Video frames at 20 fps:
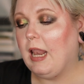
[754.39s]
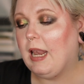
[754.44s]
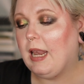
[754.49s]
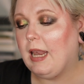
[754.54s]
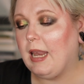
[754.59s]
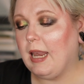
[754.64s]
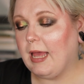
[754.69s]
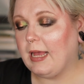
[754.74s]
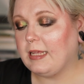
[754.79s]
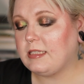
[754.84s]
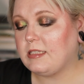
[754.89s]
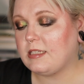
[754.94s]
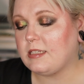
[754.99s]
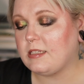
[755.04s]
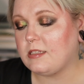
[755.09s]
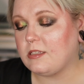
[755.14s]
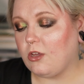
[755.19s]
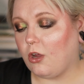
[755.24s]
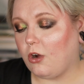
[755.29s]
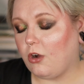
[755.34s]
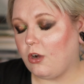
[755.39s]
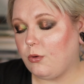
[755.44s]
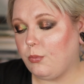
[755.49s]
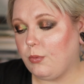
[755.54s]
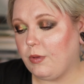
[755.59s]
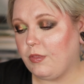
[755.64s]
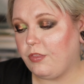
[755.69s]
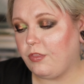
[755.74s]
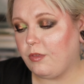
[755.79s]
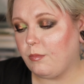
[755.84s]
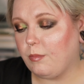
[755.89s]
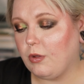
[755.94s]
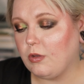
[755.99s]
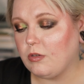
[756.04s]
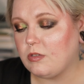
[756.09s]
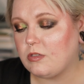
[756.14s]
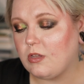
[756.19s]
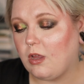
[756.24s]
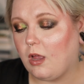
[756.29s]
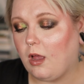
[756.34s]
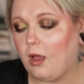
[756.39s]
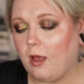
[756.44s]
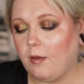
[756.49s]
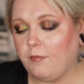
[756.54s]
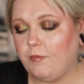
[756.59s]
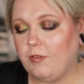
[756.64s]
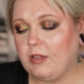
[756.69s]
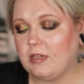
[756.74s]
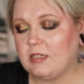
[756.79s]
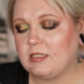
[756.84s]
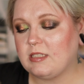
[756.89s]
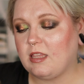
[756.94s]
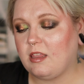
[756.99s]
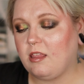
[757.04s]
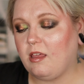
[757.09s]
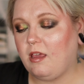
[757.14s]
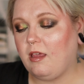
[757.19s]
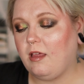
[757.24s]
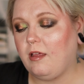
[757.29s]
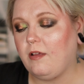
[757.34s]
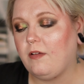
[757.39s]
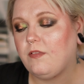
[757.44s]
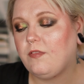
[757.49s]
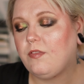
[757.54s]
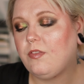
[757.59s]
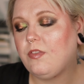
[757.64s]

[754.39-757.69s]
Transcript: Let's start with the most obvious thing,